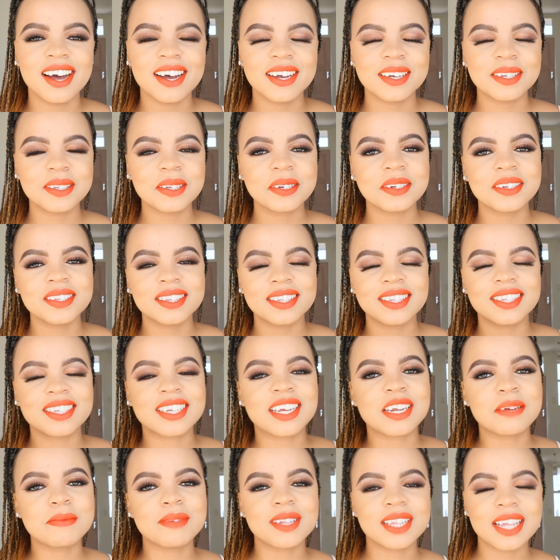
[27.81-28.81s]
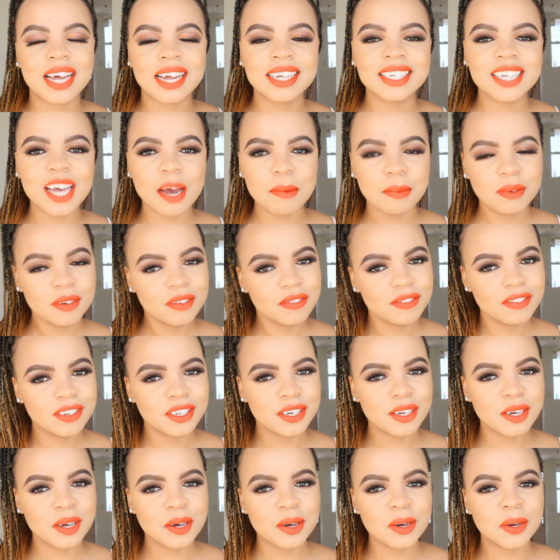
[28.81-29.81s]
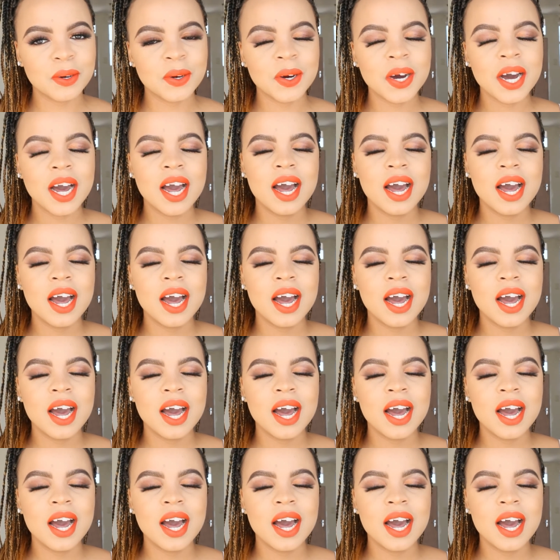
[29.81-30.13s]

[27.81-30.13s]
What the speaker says: So it's going to be that type of video,